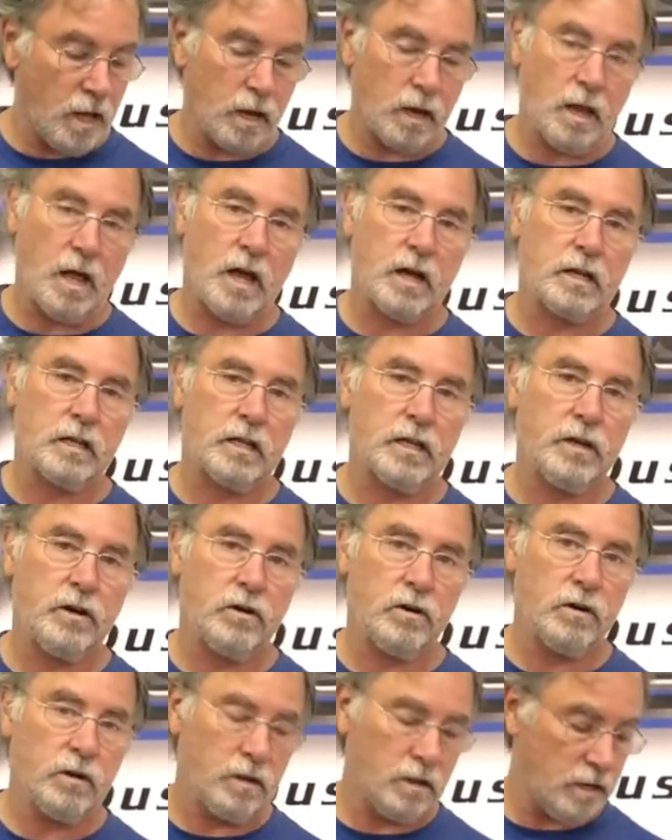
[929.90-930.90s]
A lot
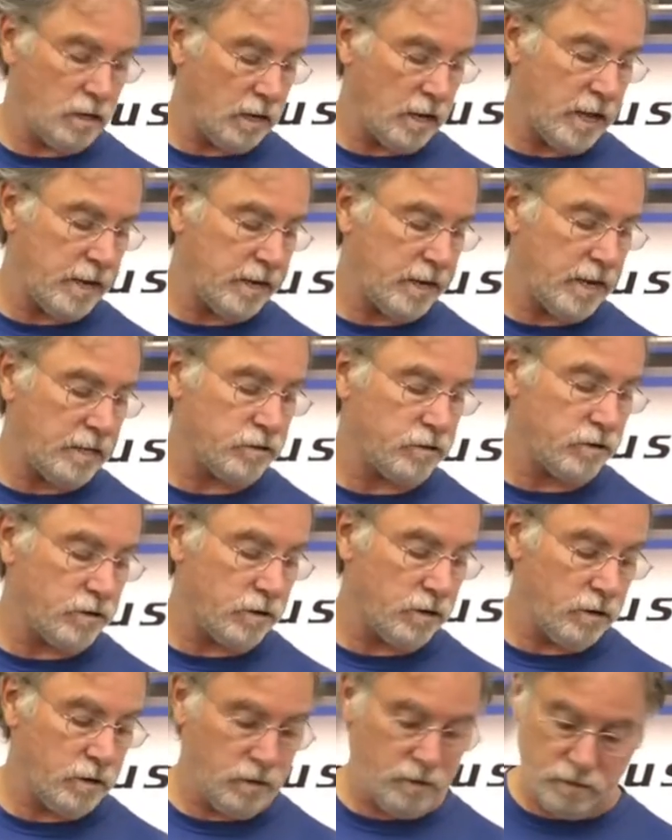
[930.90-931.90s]
cleaner, a lot
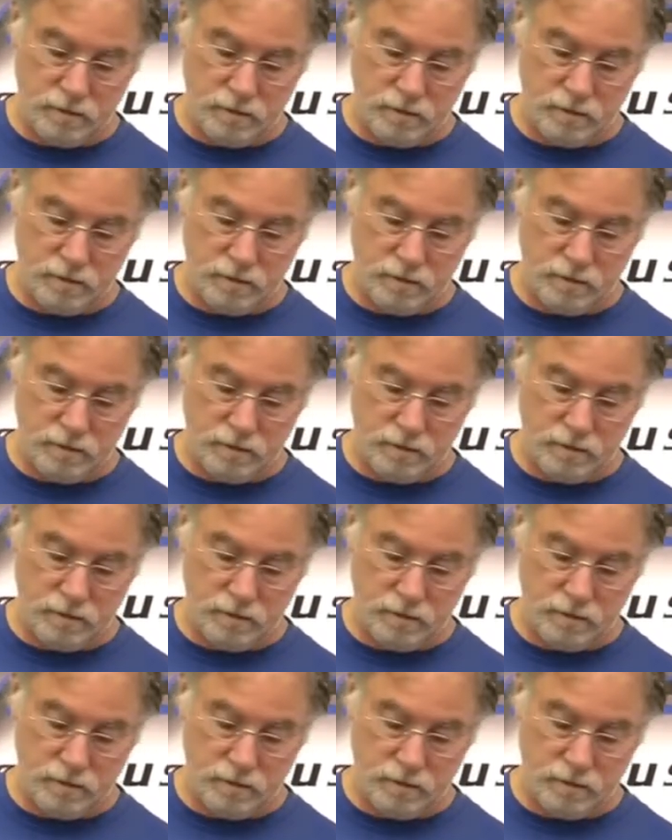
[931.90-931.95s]
nicer,